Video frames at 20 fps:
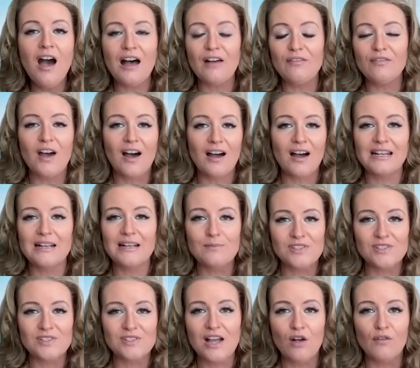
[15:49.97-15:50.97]
of God
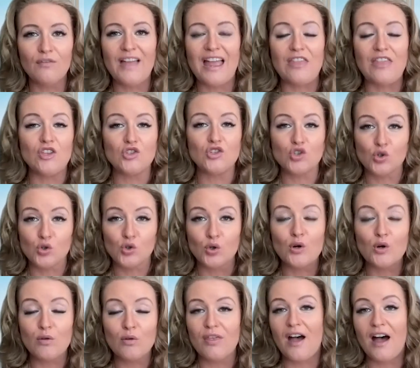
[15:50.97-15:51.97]
himself and the
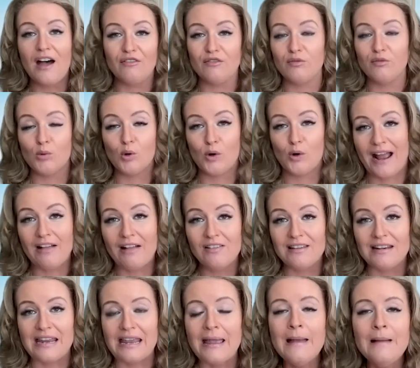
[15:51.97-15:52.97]
truth of
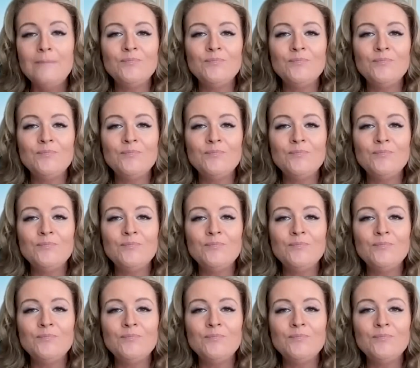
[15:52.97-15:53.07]
morality.